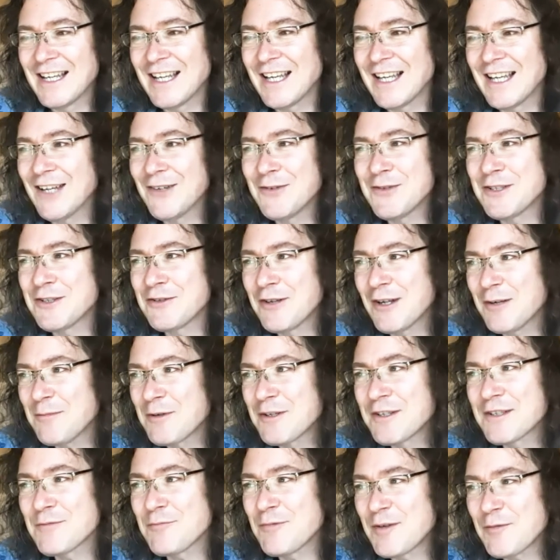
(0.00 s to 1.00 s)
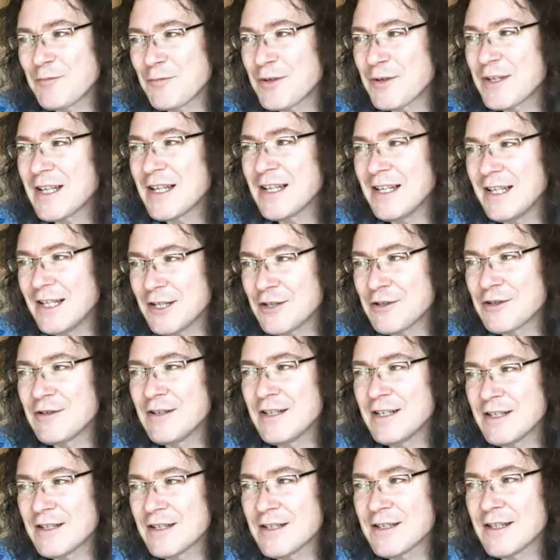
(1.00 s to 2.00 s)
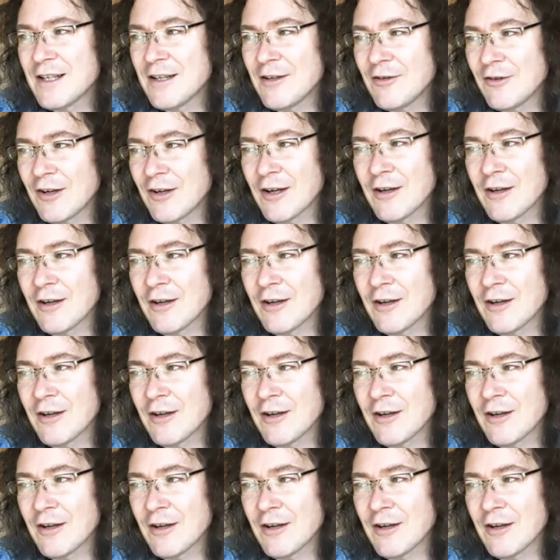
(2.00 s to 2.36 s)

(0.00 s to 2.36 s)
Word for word: it was incredible because we would literally just sit there and